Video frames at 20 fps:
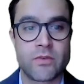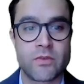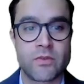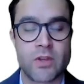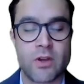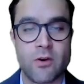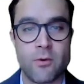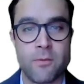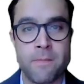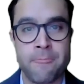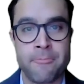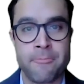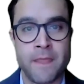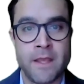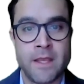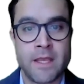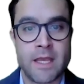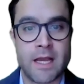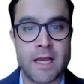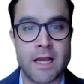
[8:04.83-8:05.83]
So
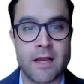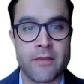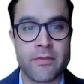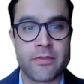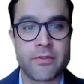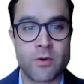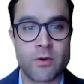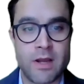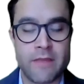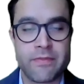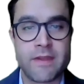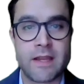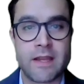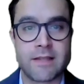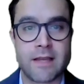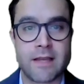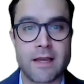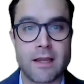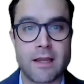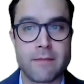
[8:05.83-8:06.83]
throughout
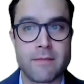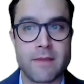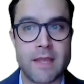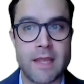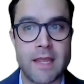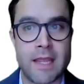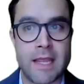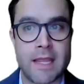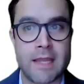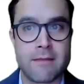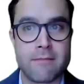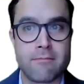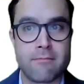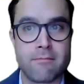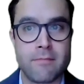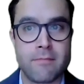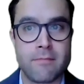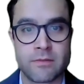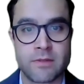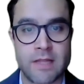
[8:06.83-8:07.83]
that time,
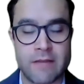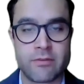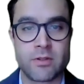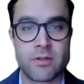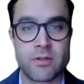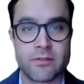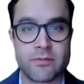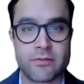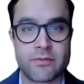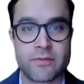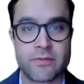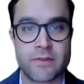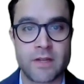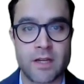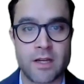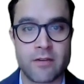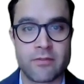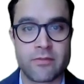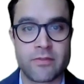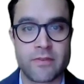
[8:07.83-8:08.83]
and level
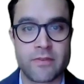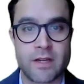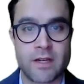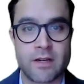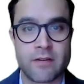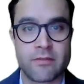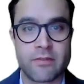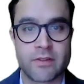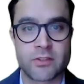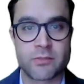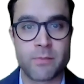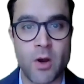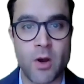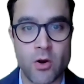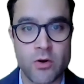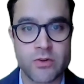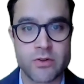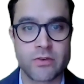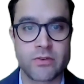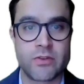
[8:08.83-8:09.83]
of
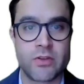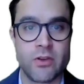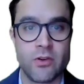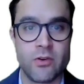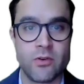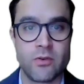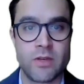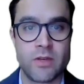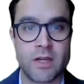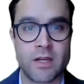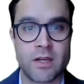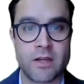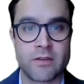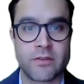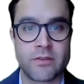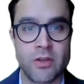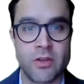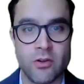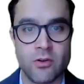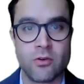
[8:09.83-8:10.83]
exposure to